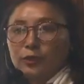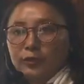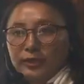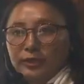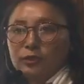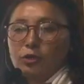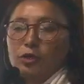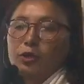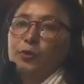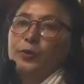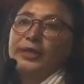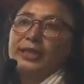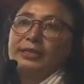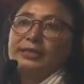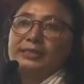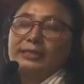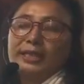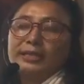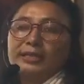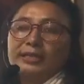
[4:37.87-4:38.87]
or we can
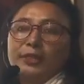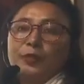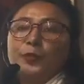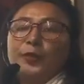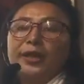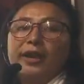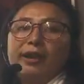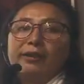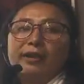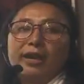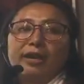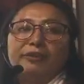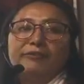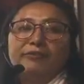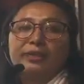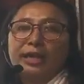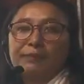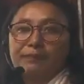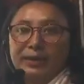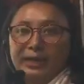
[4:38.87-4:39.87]
say that we are having
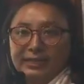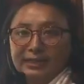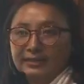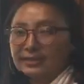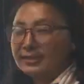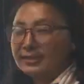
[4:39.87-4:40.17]
a balanced